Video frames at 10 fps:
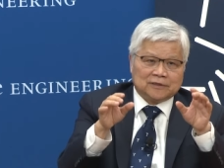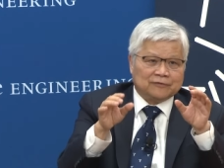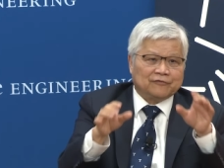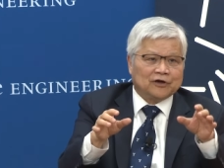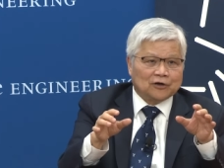
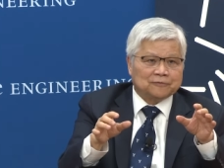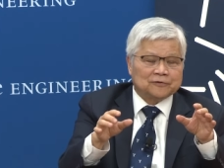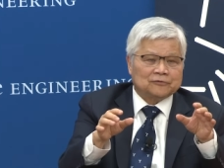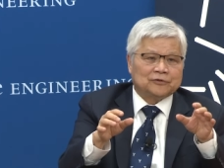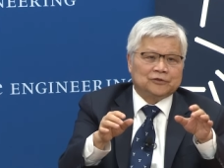develop
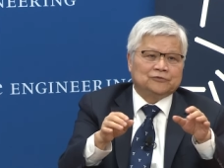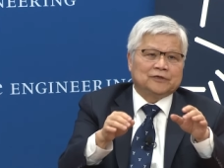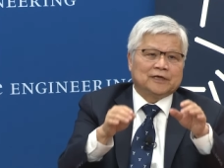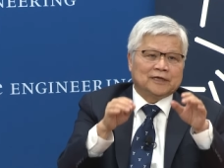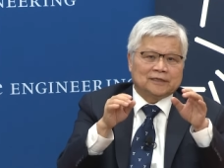or you
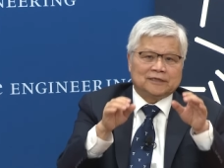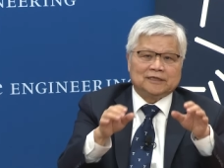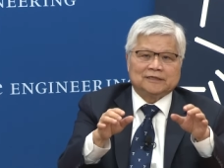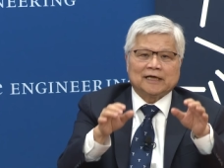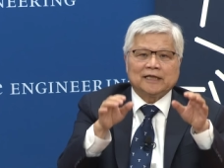cannot
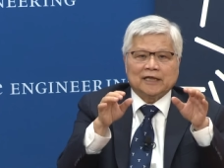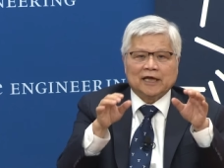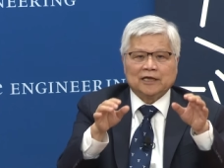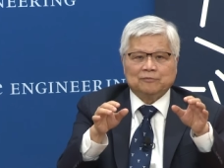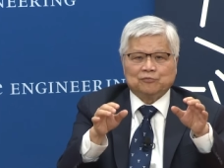design
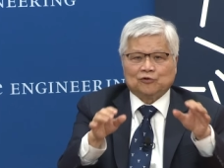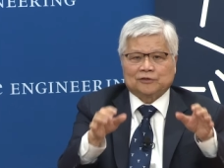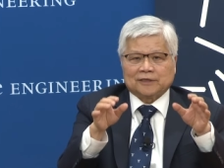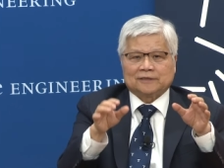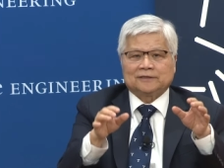any
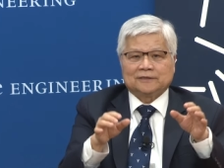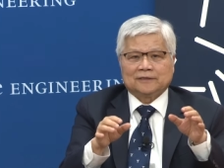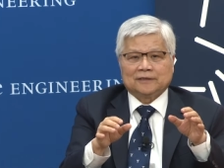product.